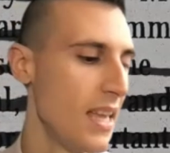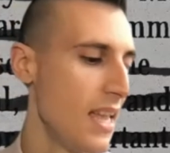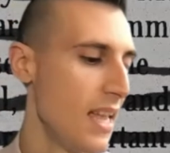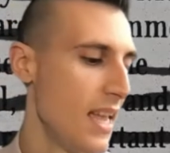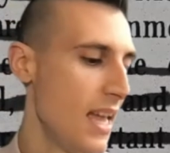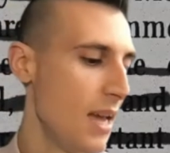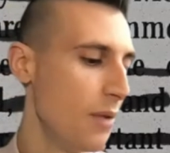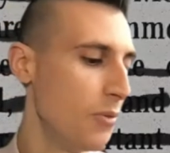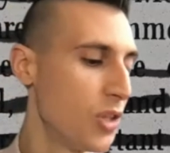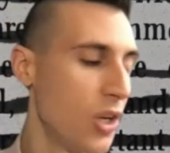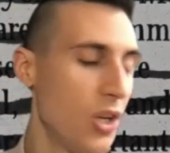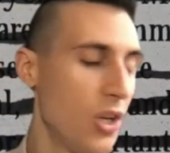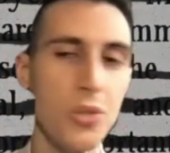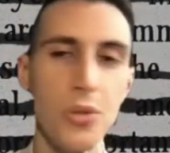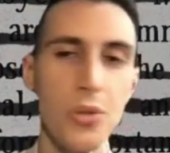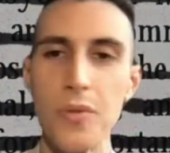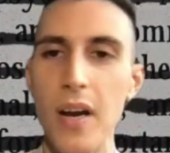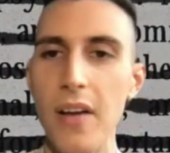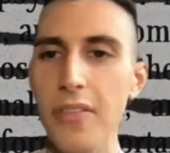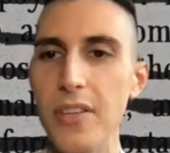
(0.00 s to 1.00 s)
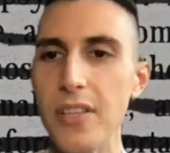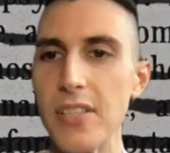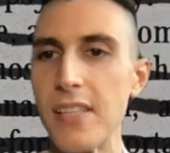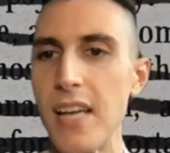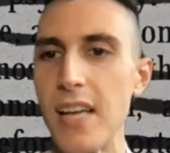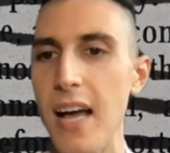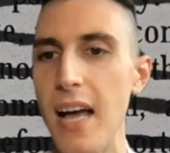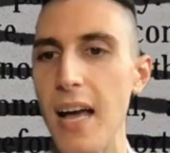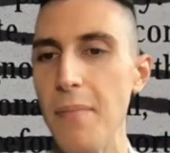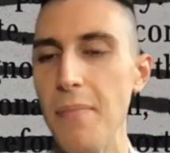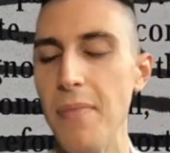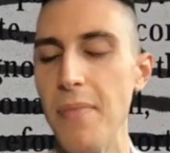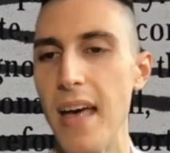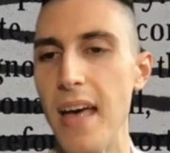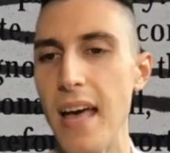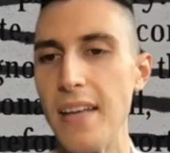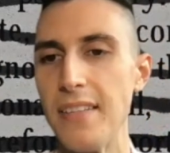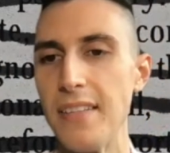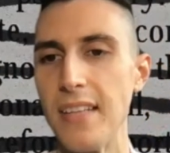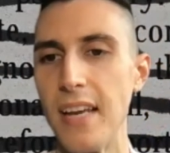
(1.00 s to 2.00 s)
It was also around this time
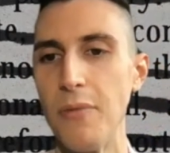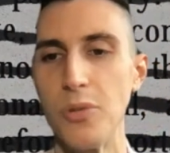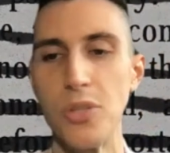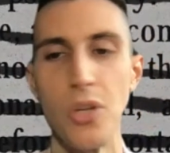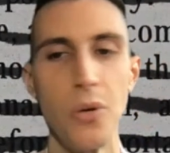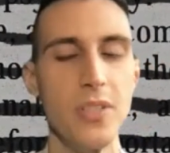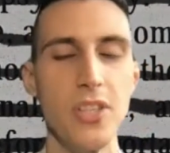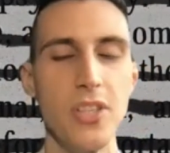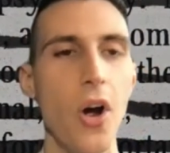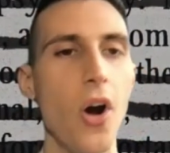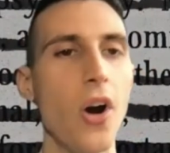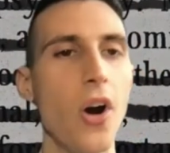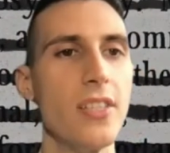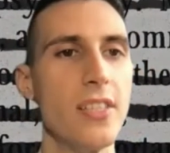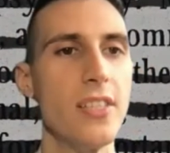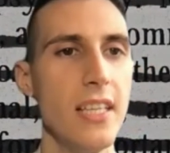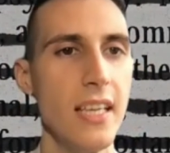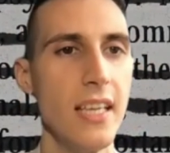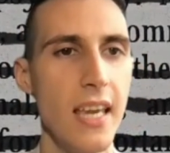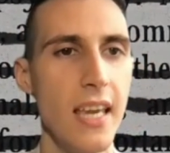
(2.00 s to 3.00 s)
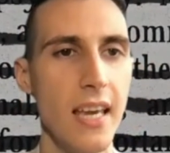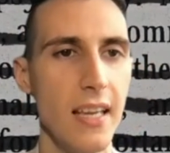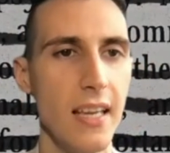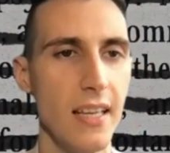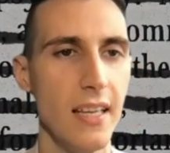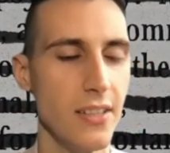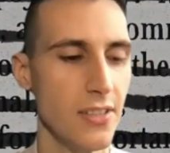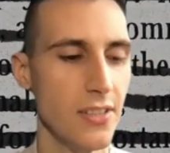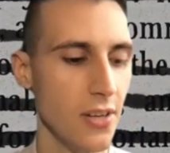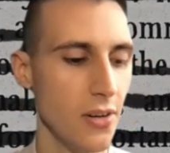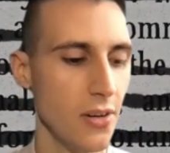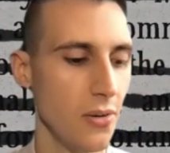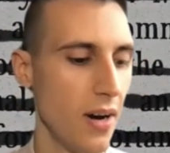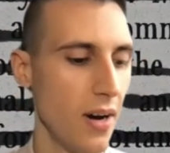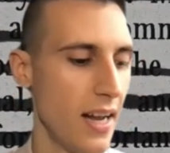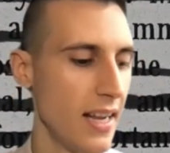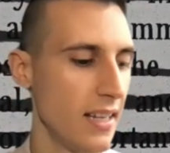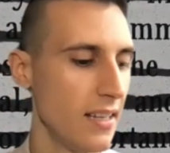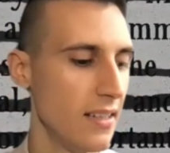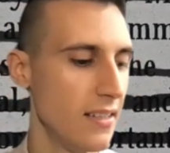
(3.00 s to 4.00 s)
that I was always an artsy kid. And so
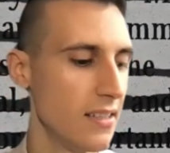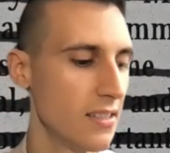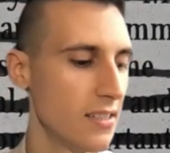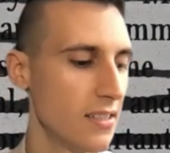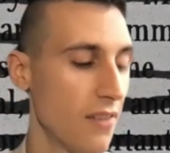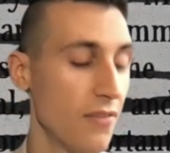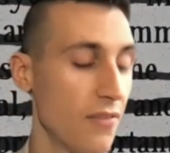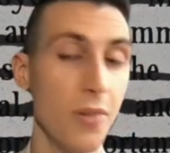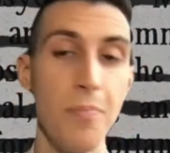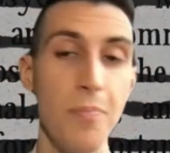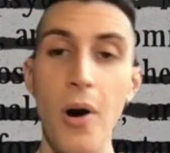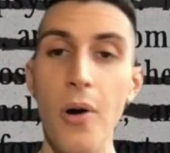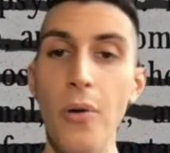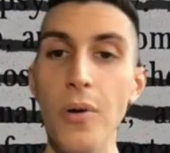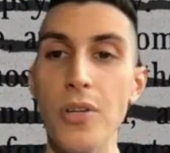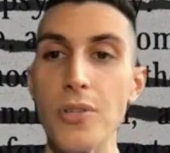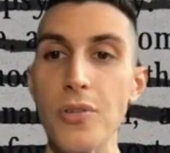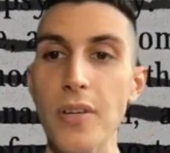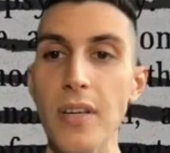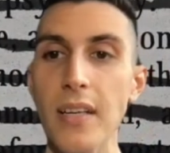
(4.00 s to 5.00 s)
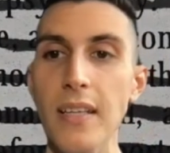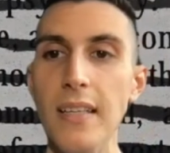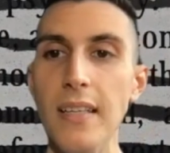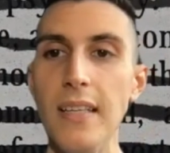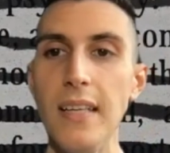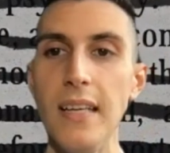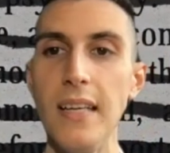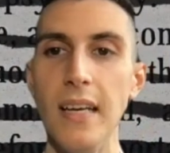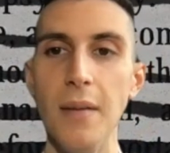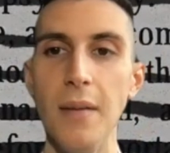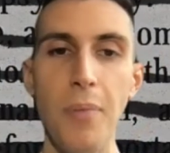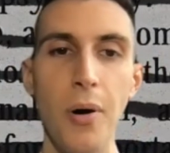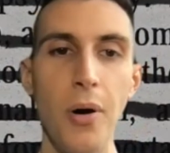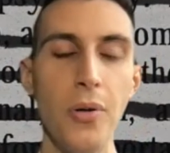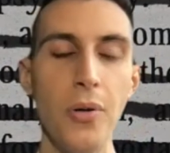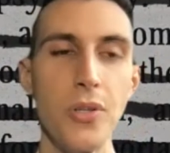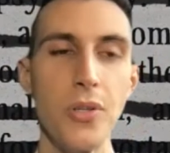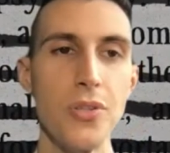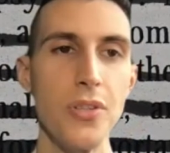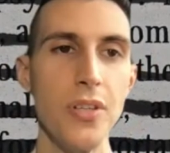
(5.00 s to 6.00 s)
I had discovered poetry. And
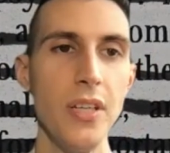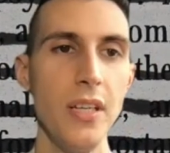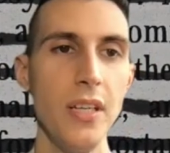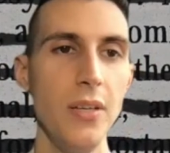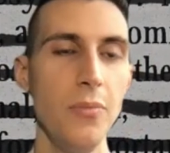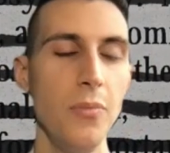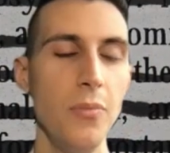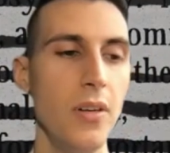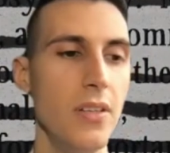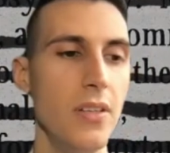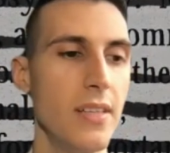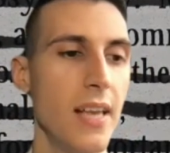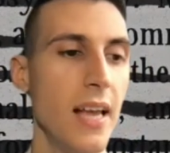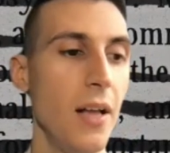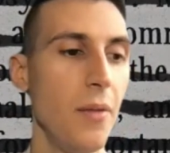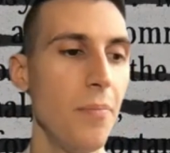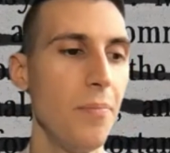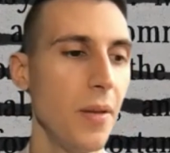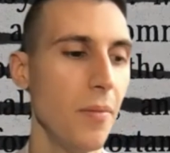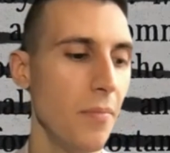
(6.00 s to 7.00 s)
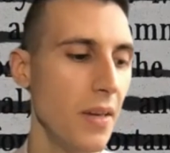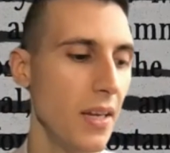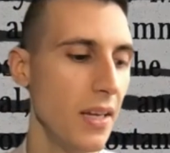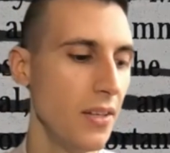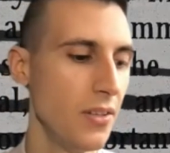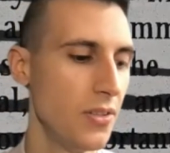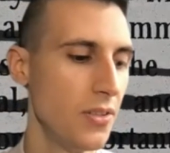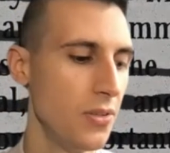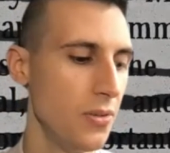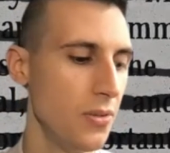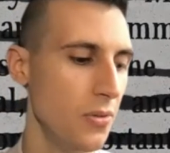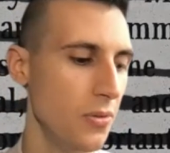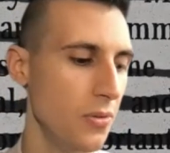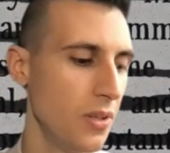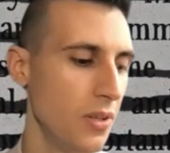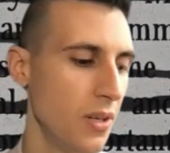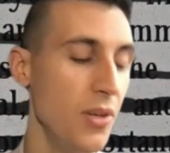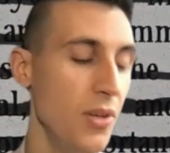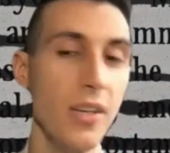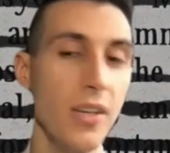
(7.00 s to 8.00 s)
poetry was helping me to
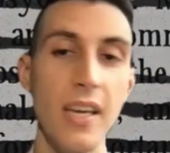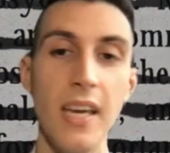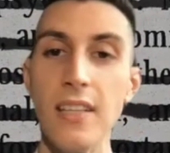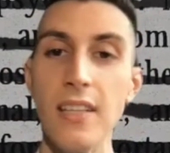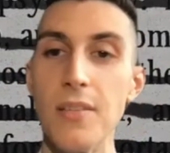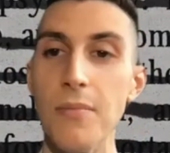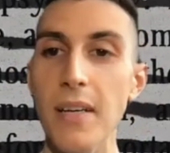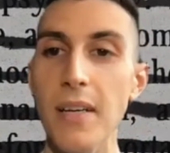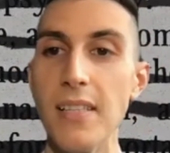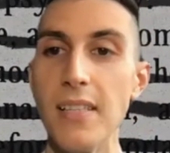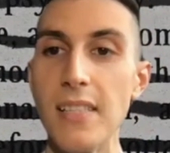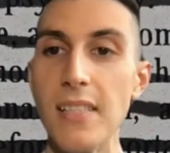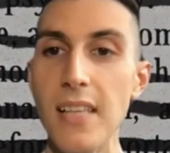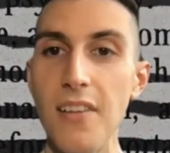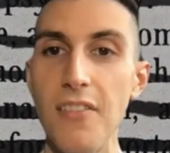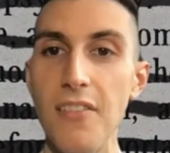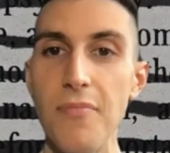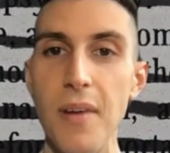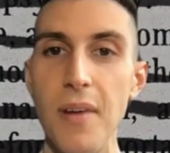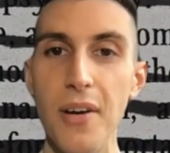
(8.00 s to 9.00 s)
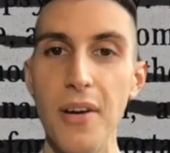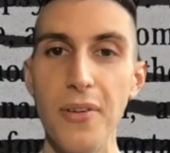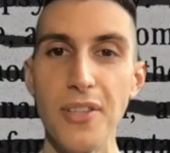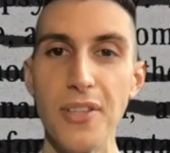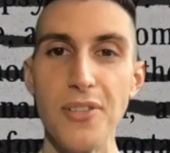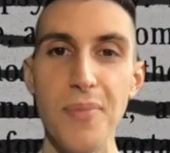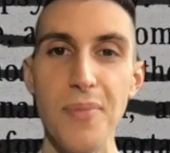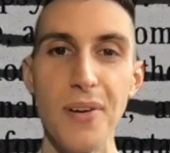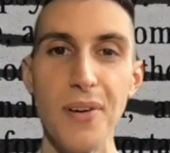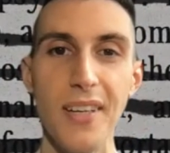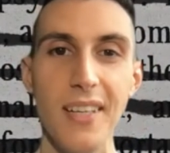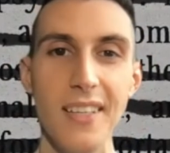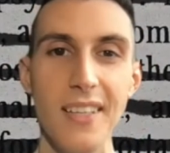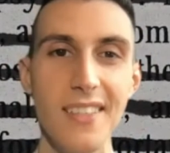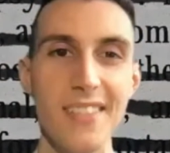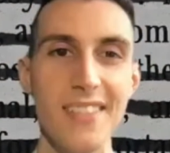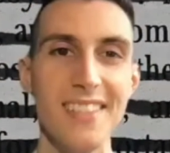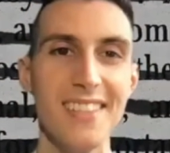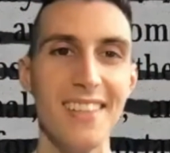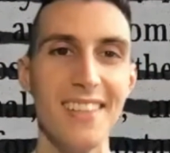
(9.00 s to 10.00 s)
communicate to myself my own
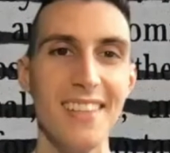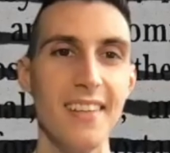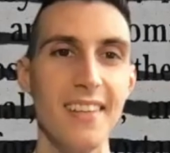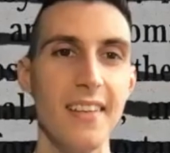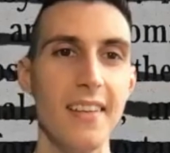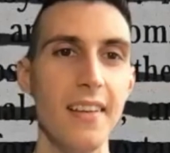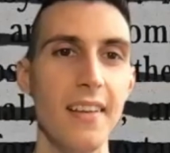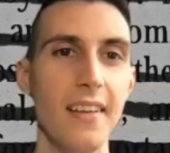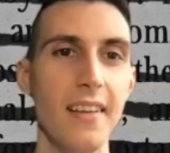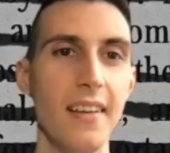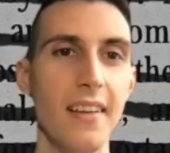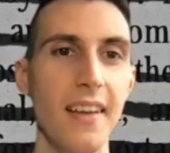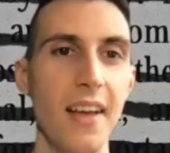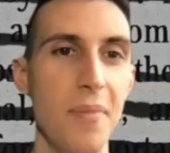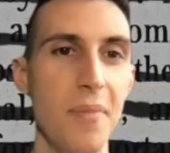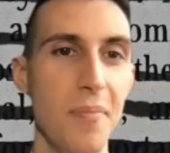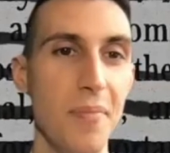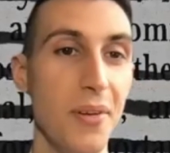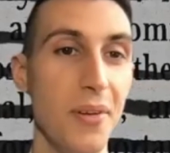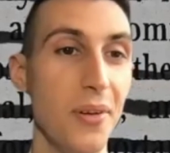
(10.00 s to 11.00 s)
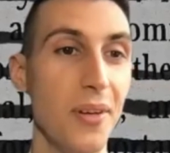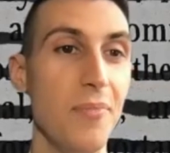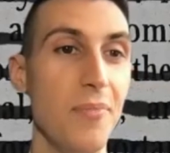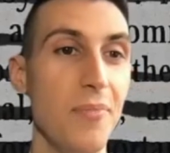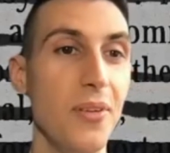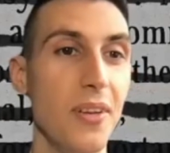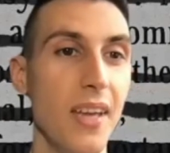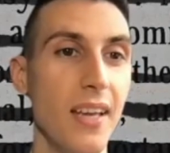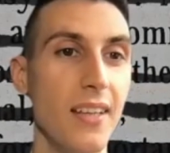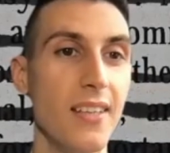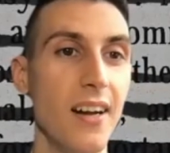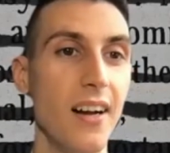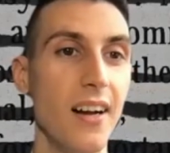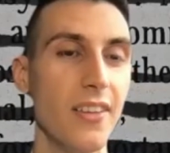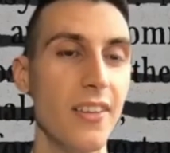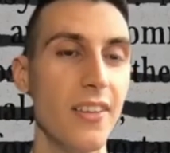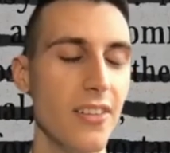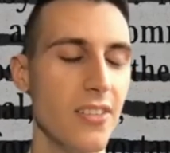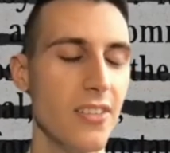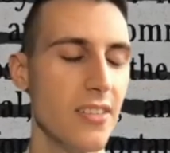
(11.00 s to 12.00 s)
experiences and helping me to communicate to
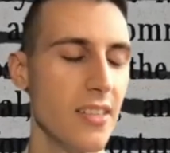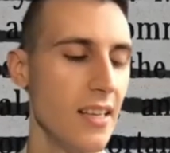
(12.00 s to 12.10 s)
others